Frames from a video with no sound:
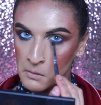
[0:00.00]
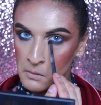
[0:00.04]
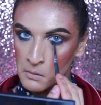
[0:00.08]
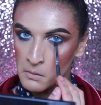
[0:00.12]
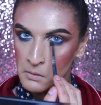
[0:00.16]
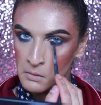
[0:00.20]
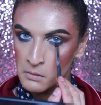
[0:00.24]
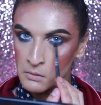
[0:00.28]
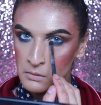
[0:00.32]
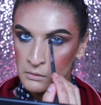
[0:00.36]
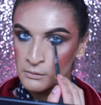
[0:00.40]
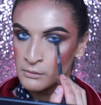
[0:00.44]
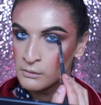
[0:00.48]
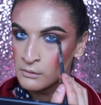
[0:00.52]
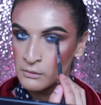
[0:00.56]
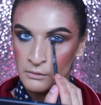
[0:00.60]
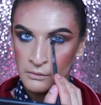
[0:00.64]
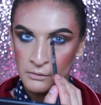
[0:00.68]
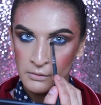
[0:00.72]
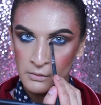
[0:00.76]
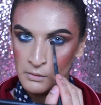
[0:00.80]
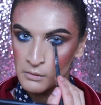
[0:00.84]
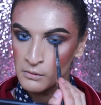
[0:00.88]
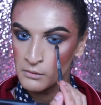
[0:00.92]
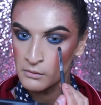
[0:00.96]

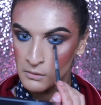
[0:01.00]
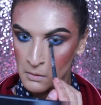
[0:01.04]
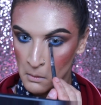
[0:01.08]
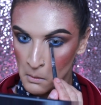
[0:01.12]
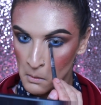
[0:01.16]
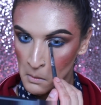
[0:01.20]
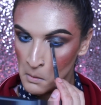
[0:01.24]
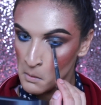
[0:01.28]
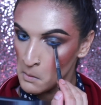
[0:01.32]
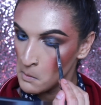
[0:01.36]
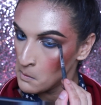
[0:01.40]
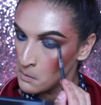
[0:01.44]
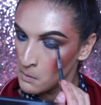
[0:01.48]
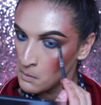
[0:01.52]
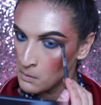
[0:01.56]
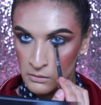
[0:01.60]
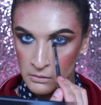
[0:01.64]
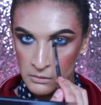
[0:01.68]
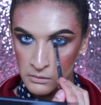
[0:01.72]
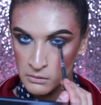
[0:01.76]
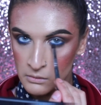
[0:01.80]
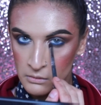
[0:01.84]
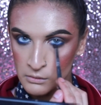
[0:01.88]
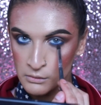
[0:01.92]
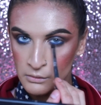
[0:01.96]

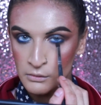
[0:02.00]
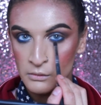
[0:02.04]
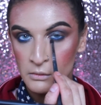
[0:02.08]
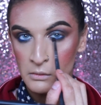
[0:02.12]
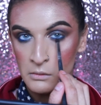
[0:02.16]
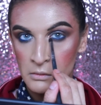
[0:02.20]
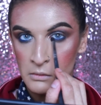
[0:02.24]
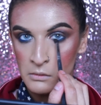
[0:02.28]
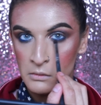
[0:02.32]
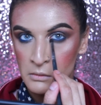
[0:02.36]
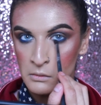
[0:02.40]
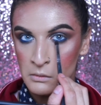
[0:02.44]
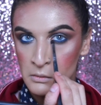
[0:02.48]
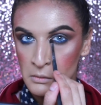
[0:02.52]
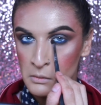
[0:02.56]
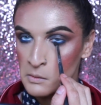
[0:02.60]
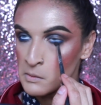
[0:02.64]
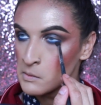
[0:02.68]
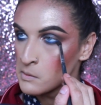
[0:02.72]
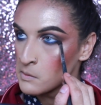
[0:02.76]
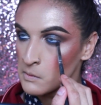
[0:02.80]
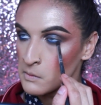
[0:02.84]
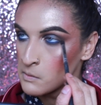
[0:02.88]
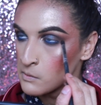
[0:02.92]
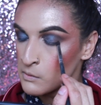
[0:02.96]

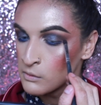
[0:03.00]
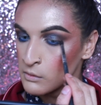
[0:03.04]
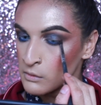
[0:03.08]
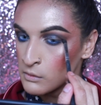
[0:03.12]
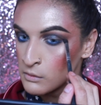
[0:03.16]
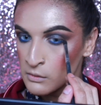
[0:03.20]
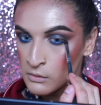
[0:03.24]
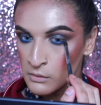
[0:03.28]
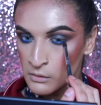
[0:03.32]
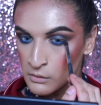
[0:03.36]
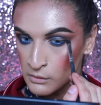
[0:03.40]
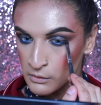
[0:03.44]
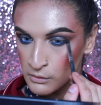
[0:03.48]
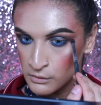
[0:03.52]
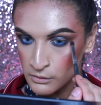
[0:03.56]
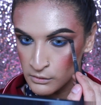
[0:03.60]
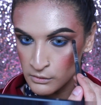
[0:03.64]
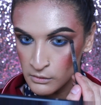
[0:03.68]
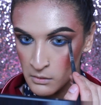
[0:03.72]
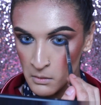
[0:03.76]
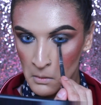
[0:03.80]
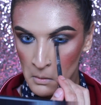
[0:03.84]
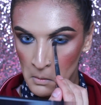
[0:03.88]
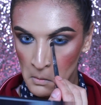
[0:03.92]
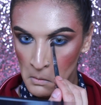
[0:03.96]
Nothing is said.